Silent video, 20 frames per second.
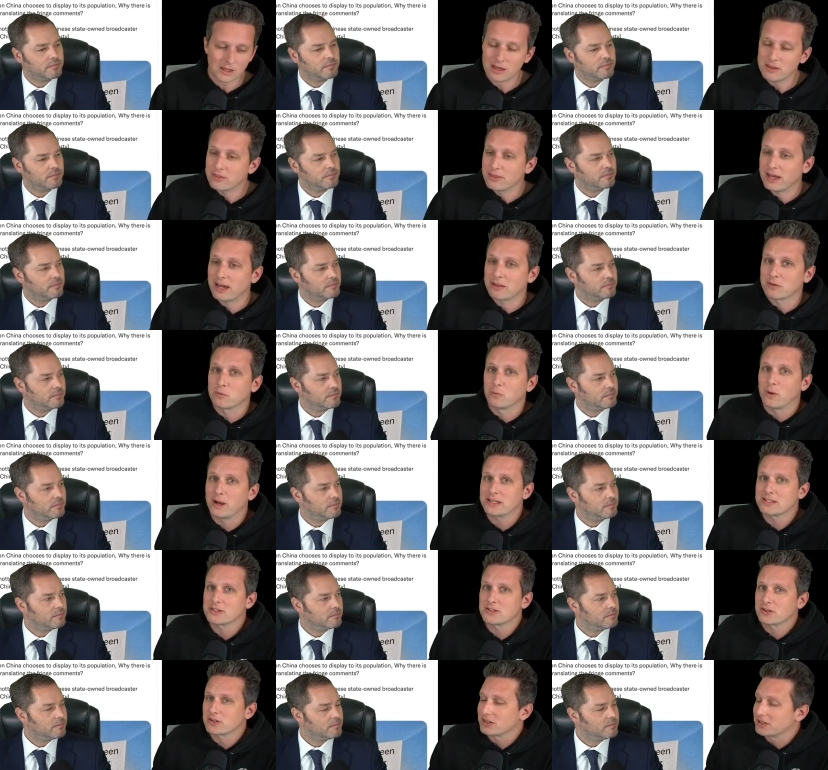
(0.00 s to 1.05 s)
Speaker 1: that
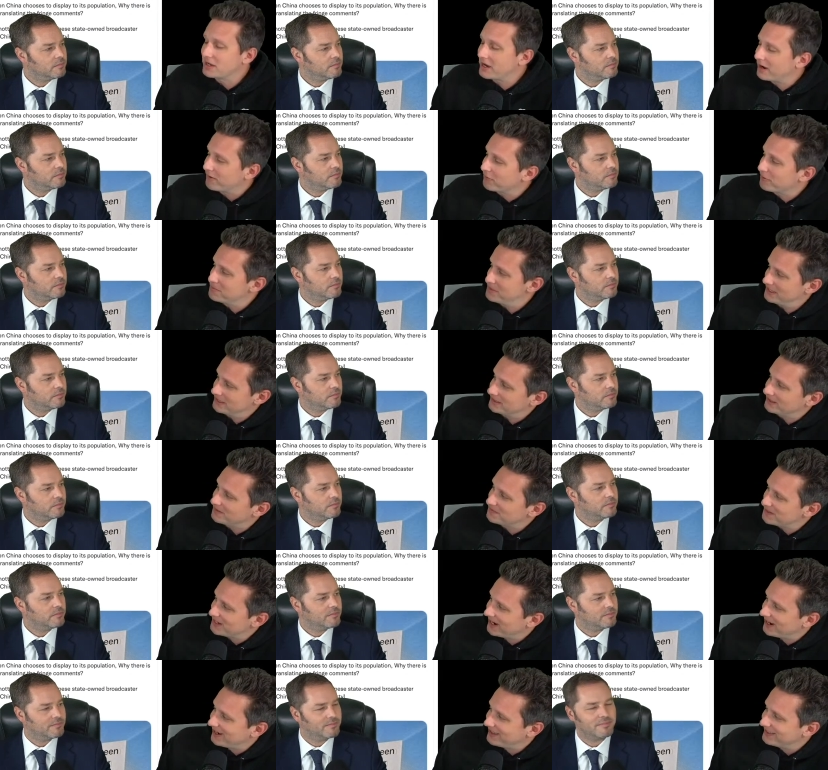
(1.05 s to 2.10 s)
Western governments are
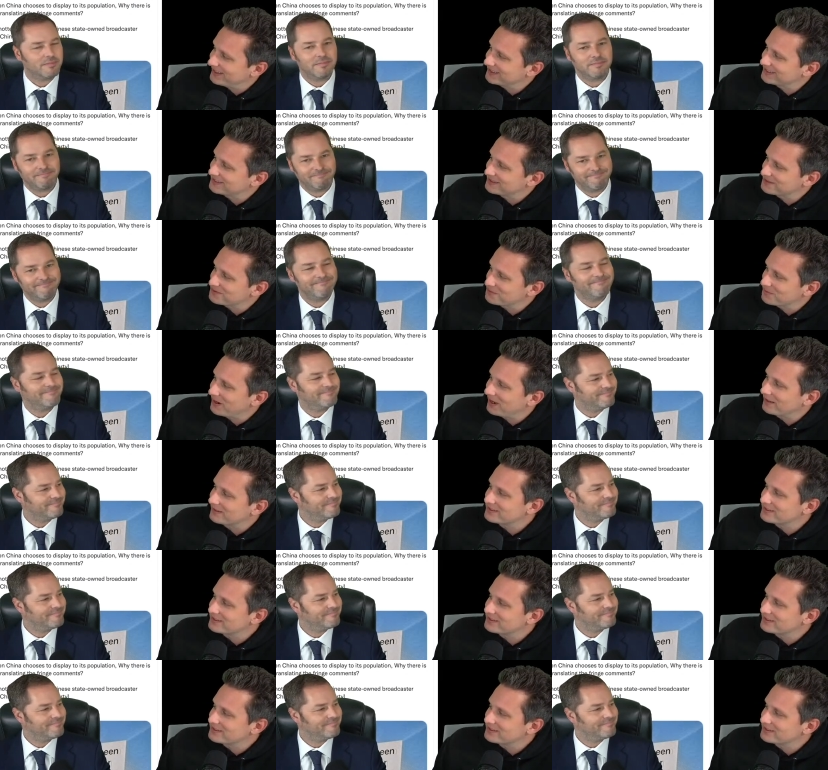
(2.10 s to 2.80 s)
behind this as well.